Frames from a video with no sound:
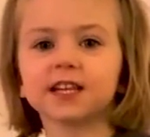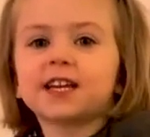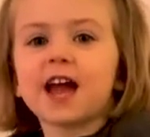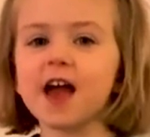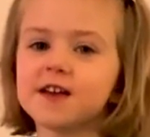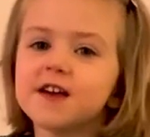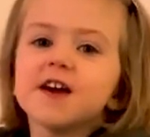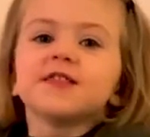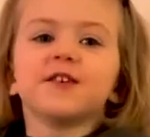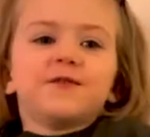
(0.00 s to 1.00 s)
Okay,
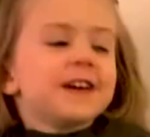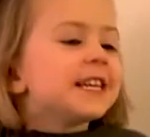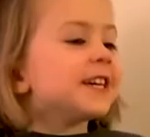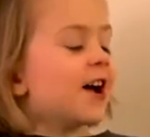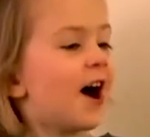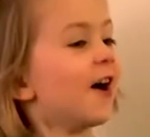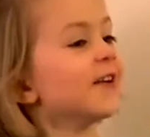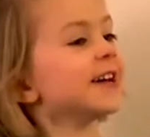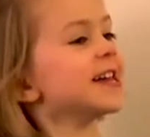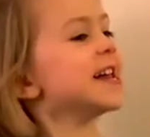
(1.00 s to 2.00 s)
the video
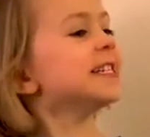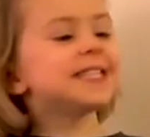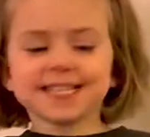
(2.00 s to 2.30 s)
is